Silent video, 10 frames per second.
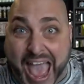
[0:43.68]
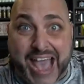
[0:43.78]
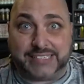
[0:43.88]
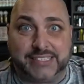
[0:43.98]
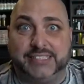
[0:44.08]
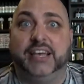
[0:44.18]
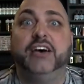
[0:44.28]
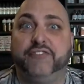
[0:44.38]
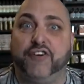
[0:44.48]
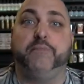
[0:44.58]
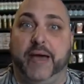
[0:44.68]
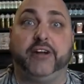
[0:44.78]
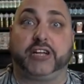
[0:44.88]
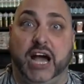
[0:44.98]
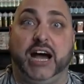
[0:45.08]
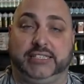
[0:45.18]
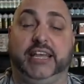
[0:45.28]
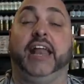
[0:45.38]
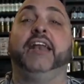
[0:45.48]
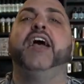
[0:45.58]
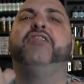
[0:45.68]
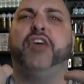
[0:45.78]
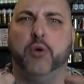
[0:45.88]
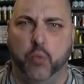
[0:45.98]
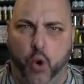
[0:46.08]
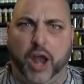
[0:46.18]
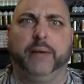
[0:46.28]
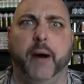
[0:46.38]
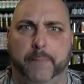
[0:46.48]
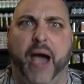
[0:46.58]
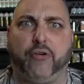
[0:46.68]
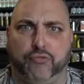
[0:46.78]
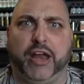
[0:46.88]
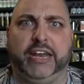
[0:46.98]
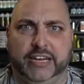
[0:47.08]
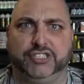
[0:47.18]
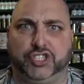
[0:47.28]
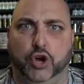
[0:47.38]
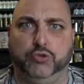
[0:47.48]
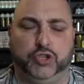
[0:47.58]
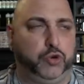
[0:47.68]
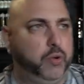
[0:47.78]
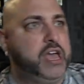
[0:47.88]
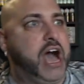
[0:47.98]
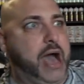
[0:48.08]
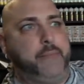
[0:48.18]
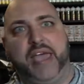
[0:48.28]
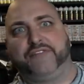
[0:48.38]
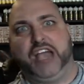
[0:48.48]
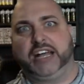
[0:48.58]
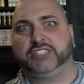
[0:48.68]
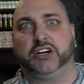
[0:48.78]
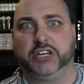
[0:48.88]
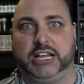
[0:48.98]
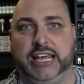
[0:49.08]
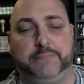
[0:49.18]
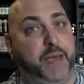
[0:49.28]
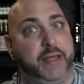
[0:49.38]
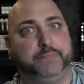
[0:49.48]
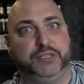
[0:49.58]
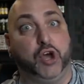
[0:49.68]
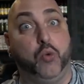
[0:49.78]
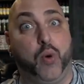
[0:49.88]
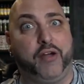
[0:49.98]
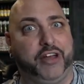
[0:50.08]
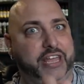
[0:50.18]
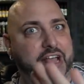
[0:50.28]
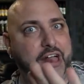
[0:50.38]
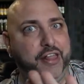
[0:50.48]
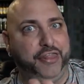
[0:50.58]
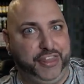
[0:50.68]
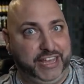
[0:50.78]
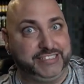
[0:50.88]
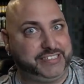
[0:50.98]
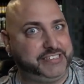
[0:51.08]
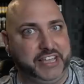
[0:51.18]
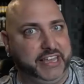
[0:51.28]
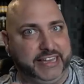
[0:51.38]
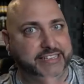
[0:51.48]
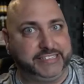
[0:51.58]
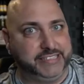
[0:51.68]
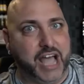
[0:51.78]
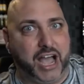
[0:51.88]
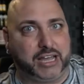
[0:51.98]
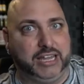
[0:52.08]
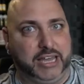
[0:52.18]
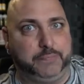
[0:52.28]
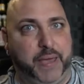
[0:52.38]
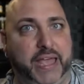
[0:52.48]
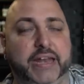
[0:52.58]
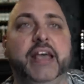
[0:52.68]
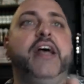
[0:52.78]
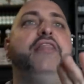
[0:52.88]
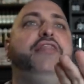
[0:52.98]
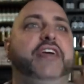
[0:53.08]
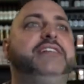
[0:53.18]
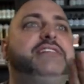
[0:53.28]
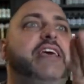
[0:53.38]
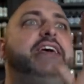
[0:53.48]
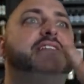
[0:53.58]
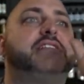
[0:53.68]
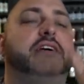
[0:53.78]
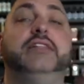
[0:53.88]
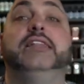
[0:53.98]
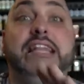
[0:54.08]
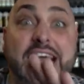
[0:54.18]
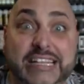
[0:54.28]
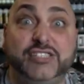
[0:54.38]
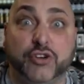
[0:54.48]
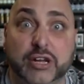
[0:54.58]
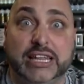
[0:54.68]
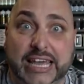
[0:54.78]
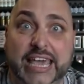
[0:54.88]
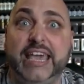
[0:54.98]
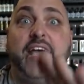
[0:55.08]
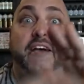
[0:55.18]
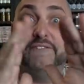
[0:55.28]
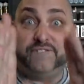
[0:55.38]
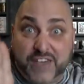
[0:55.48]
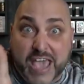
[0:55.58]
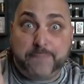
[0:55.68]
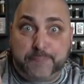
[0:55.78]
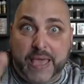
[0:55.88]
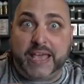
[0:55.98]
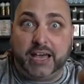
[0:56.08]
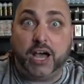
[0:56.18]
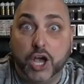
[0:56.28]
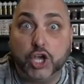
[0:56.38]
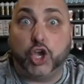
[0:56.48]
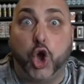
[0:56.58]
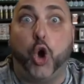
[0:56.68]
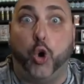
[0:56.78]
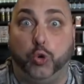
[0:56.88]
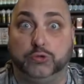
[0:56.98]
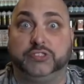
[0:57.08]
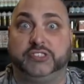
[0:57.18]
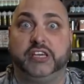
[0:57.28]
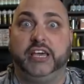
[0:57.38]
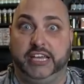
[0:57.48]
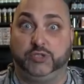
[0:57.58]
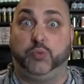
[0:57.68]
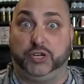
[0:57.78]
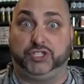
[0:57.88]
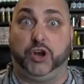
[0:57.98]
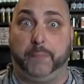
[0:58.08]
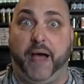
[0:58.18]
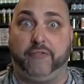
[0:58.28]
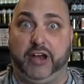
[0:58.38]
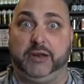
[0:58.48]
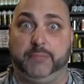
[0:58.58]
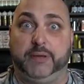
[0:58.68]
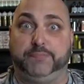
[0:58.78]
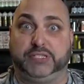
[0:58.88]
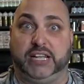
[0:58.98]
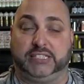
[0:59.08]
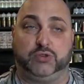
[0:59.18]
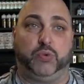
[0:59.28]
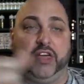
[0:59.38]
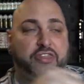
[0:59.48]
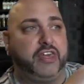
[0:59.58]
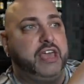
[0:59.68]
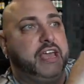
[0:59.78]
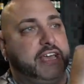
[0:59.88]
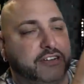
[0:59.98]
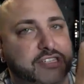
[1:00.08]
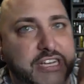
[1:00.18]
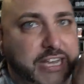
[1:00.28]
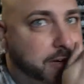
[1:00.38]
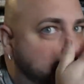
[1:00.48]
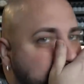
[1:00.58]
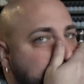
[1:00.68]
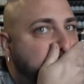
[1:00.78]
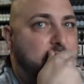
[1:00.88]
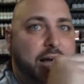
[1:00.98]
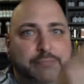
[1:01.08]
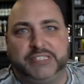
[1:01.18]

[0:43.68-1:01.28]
asked for better content than what I'm about ready to show you. I may have got you on the clickbait, but don't worry. This is not clickbait. This is literally vaping gold, is what you're about ready to be presented with. Here's the deal. I'm